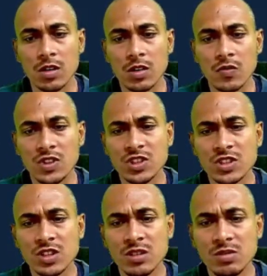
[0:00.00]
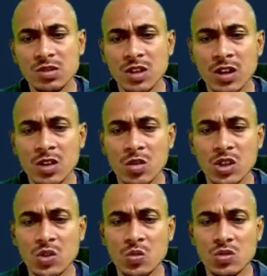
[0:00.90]
We generally don't
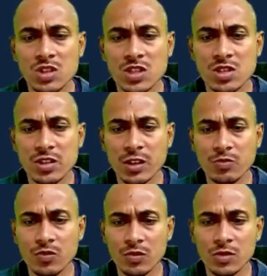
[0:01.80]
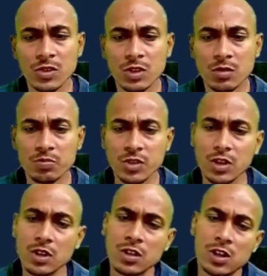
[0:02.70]
use this term
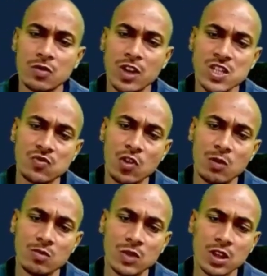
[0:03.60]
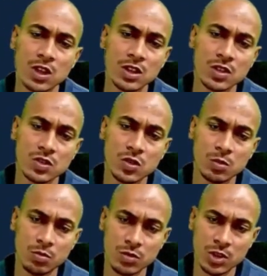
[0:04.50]
in advanced form.
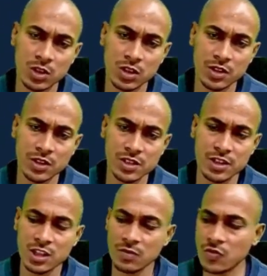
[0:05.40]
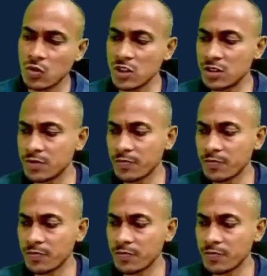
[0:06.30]
So here it is the name for it.